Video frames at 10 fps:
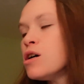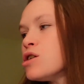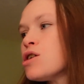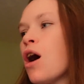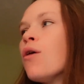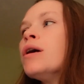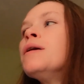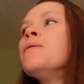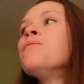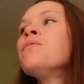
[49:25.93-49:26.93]
So
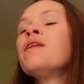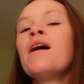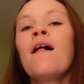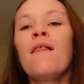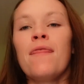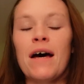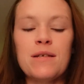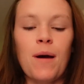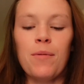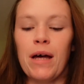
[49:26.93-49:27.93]
that's
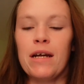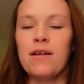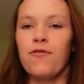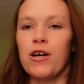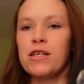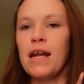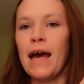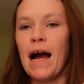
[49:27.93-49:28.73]
my plan for today.